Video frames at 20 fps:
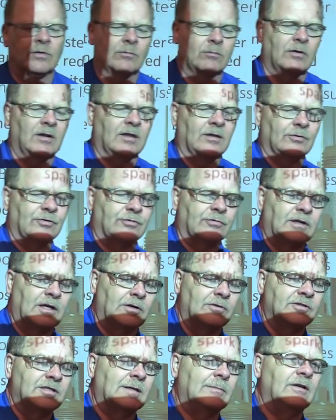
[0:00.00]
with one of those
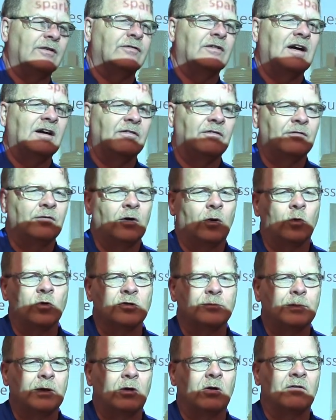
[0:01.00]
375
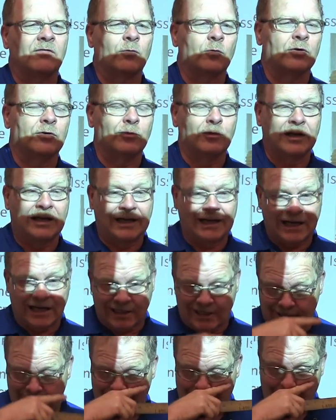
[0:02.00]
horsepower
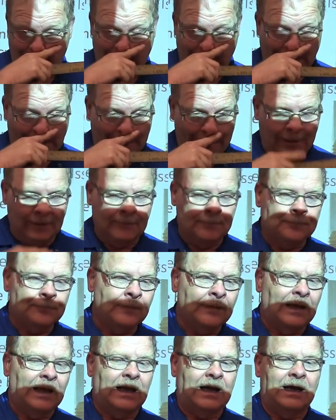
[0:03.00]
429s in it,
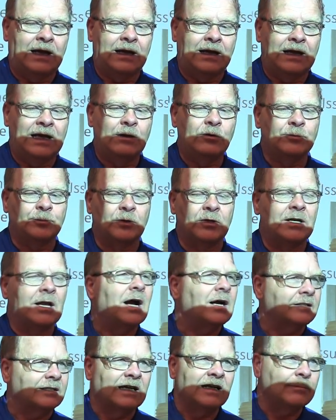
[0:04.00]
and he was putting
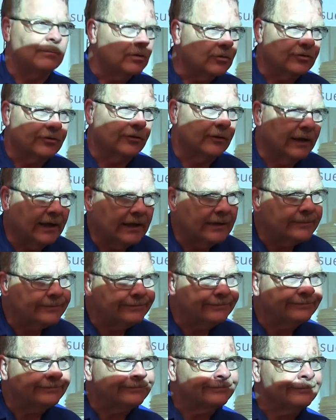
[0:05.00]
octane booster in it.
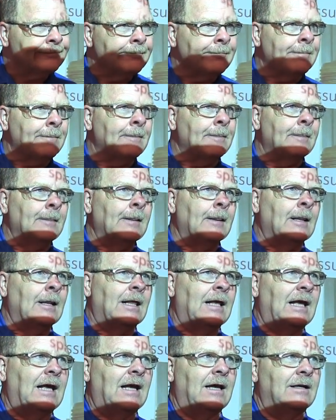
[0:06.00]

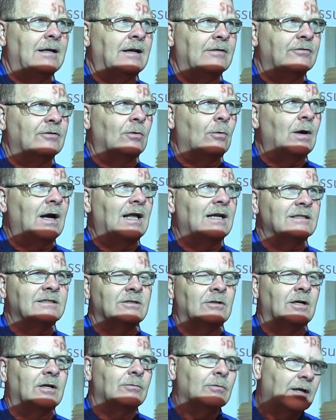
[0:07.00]
And after a while, it
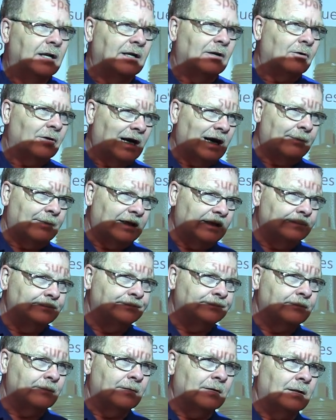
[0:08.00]
started running crappy.
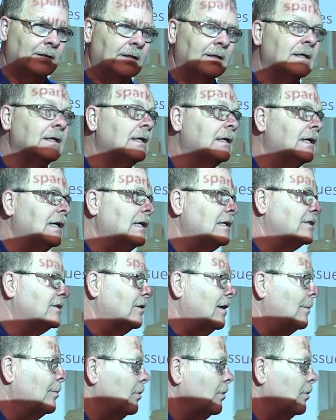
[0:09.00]
And so I